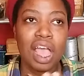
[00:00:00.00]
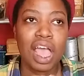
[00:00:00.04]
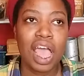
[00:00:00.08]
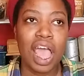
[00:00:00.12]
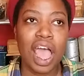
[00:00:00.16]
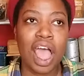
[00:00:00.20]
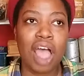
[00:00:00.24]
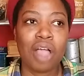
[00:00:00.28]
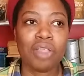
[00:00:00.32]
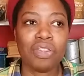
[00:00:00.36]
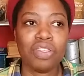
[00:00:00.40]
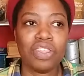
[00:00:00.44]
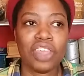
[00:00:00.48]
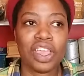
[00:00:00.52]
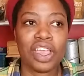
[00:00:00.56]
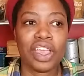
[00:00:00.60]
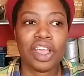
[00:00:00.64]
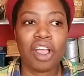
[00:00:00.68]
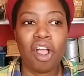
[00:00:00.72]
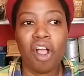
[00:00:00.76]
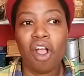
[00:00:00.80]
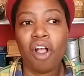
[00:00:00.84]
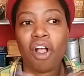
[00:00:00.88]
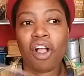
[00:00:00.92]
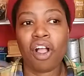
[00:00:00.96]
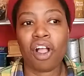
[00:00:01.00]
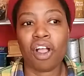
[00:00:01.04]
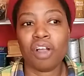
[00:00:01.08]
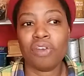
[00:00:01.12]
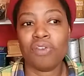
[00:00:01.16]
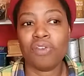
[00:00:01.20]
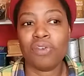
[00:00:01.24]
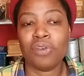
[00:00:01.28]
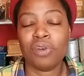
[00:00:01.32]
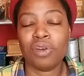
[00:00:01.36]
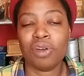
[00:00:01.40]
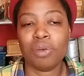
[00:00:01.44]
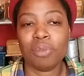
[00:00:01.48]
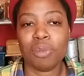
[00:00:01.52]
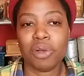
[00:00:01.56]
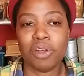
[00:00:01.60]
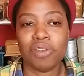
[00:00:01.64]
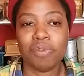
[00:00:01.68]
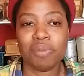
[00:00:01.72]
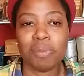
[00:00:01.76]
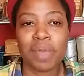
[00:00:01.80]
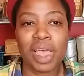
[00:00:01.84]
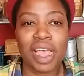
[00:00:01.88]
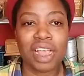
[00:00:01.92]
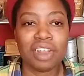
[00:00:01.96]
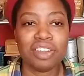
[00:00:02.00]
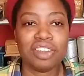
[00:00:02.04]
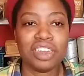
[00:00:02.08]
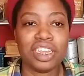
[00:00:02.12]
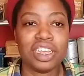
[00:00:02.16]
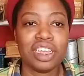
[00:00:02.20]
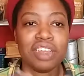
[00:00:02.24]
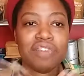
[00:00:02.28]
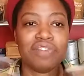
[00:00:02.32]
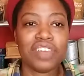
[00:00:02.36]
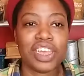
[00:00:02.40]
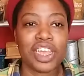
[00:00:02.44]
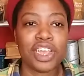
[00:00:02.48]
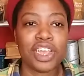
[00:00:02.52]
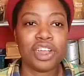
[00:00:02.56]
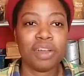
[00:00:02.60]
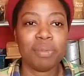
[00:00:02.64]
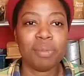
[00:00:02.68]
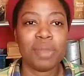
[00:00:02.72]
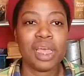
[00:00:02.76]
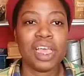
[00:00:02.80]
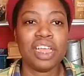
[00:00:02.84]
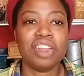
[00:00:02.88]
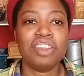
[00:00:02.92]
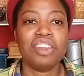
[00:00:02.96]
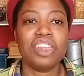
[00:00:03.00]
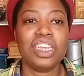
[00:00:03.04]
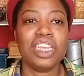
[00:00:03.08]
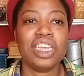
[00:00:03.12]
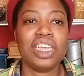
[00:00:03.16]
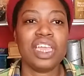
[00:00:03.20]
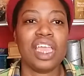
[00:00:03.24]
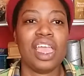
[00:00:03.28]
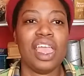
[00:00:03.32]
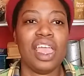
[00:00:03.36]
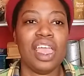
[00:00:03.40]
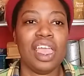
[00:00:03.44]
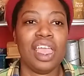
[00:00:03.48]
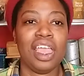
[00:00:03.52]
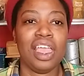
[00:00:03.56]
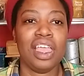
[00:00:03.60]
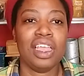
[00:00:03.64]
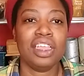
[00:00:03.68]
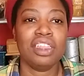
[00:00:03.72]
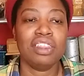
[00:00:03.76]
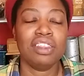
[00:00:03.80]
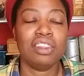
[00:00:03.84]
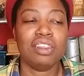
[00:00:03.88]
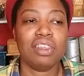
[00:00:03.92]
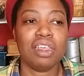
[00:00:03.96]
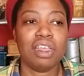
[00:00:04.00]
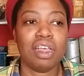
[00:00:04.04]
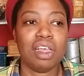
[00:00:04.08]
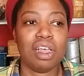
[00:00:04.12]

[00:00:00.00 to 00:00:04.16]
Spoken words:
how they are a form of magic, air magic, and